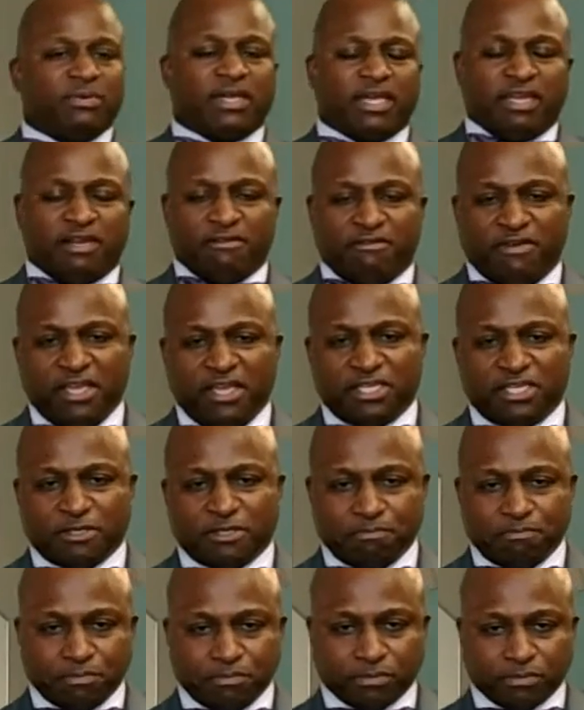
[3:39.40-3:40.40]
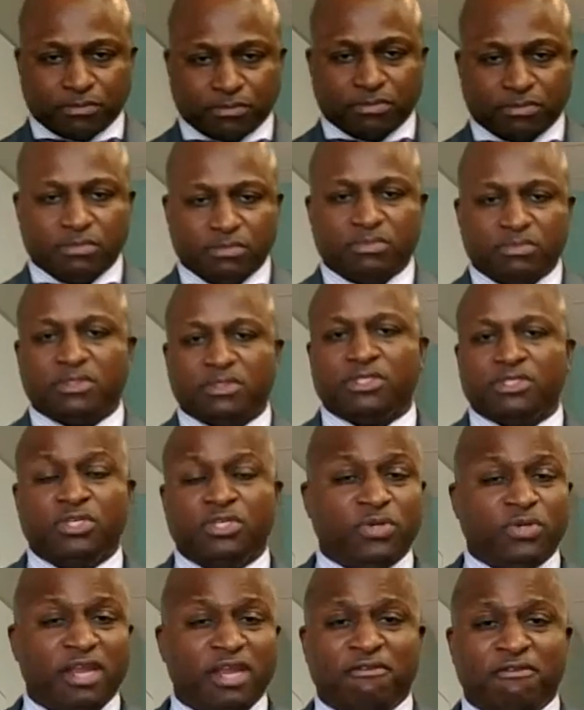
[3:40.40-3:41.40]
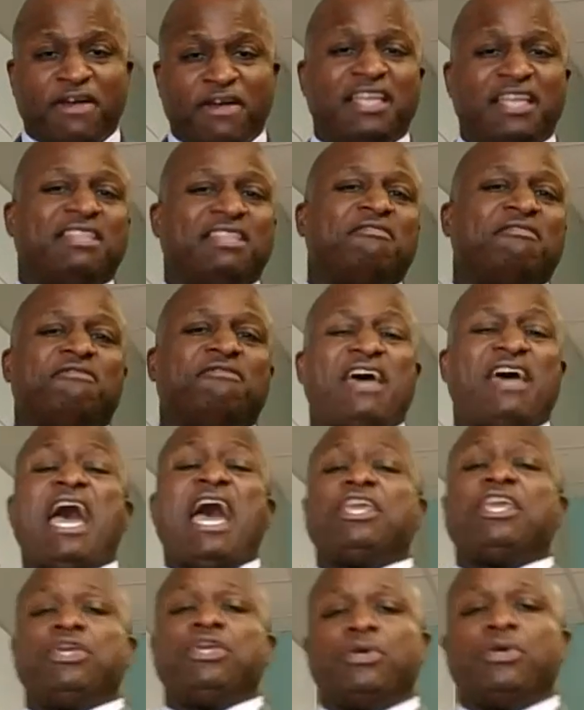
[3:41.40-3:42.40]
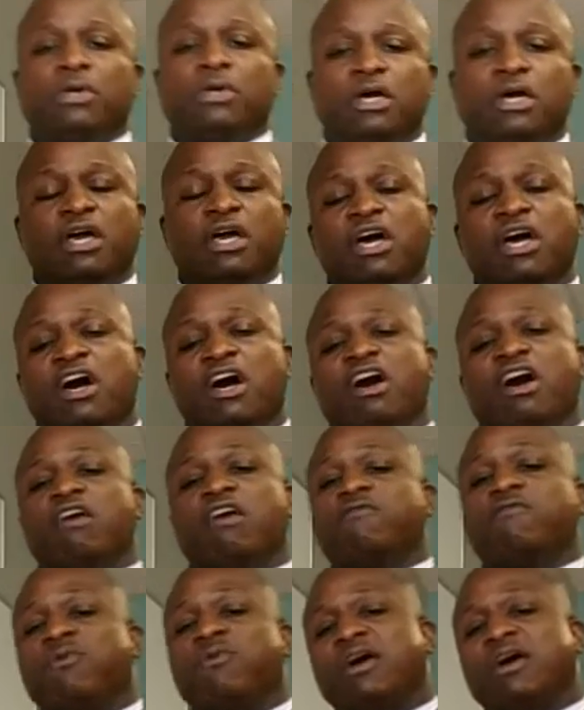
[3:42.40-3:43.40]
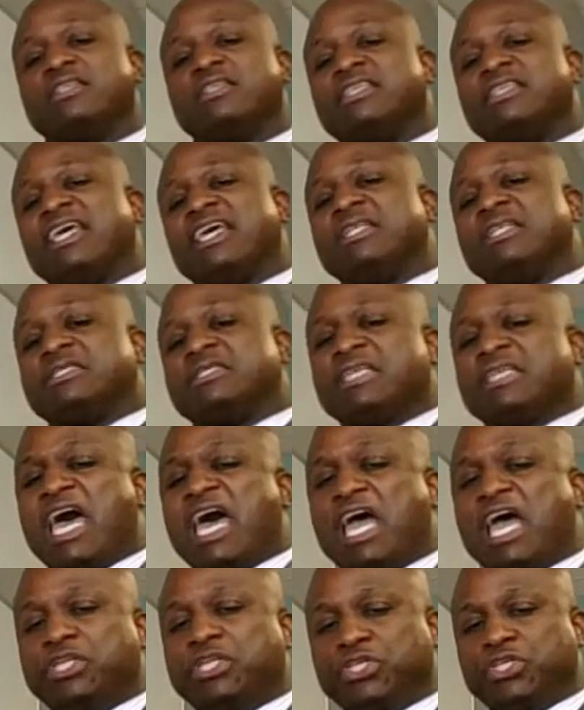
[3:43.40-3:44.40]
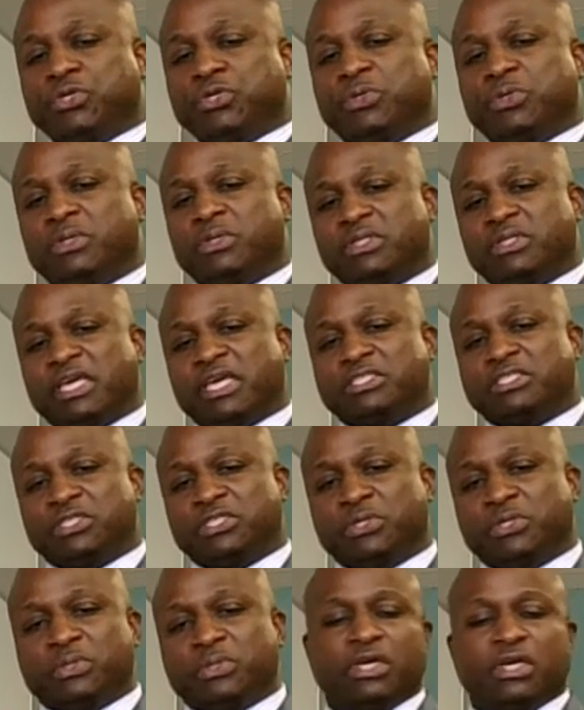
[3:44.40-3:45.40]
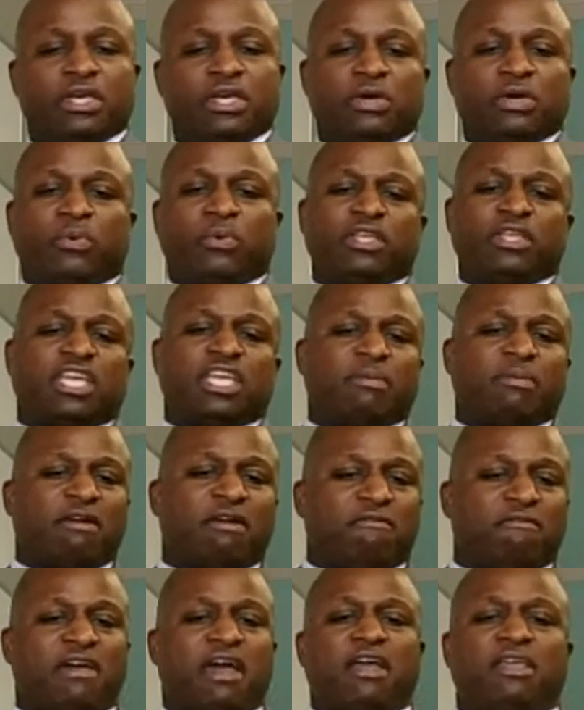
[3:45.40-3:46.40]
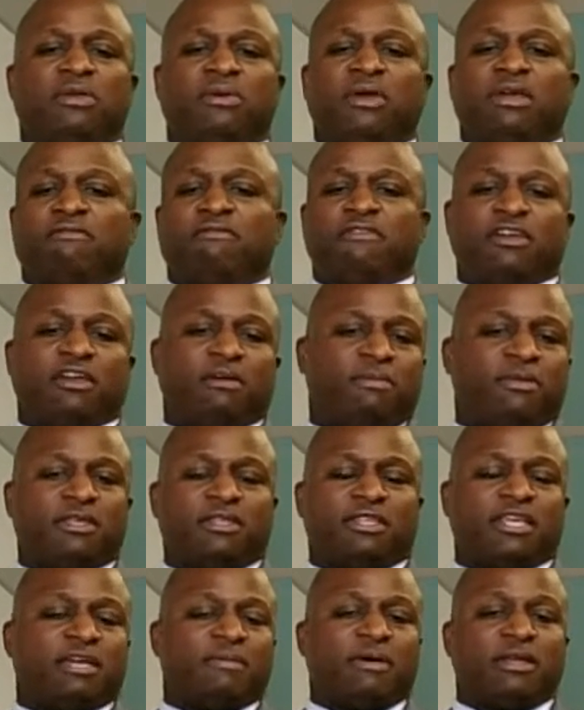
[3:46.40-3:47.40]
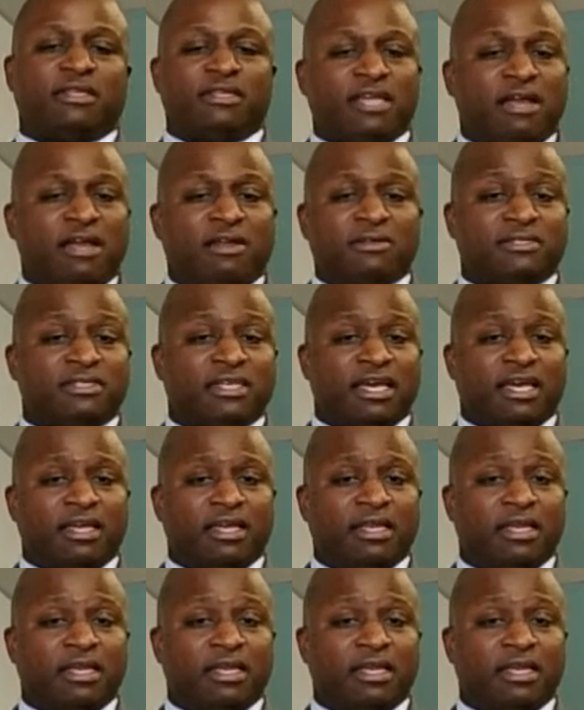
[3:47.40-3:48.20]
innovation, you're trying to find the value of what's inside you that's new. When you think about value, invariably you think about the dollar sign.